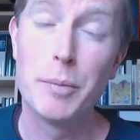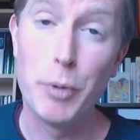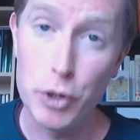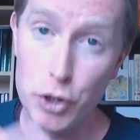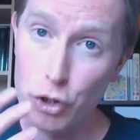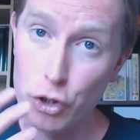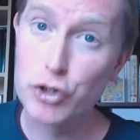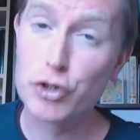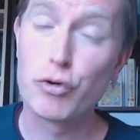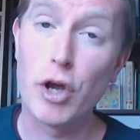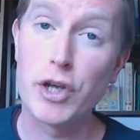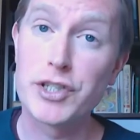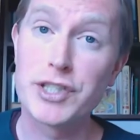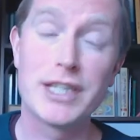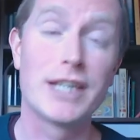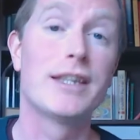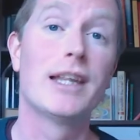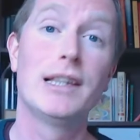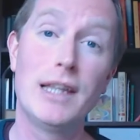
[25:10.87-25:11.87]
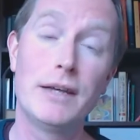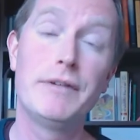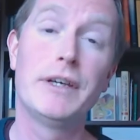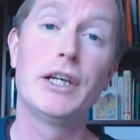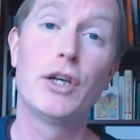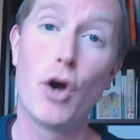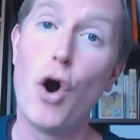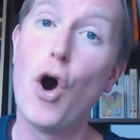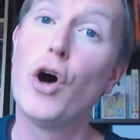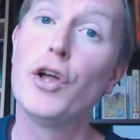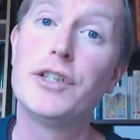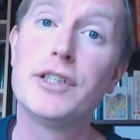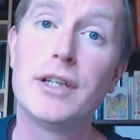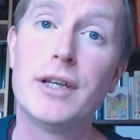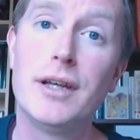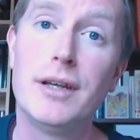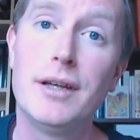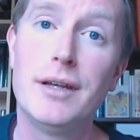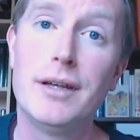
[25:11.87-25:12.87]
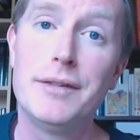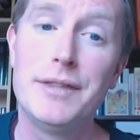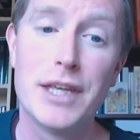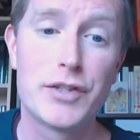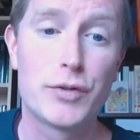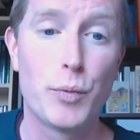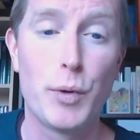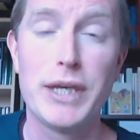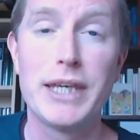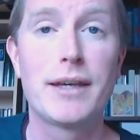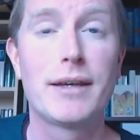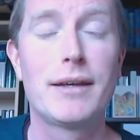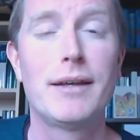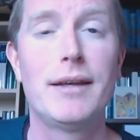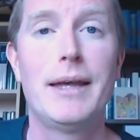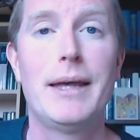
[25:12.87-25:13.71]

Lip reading: put your trust in the living God this week?